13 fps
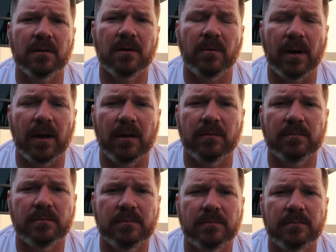
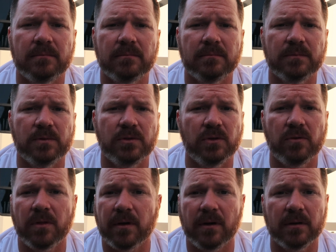around
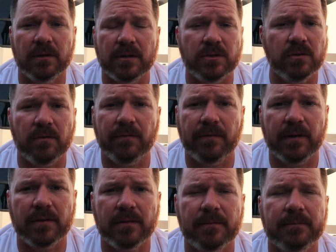June 3rd to June
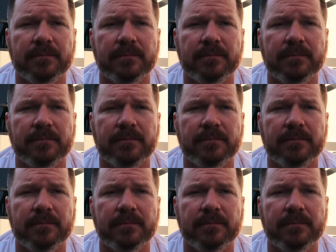5th.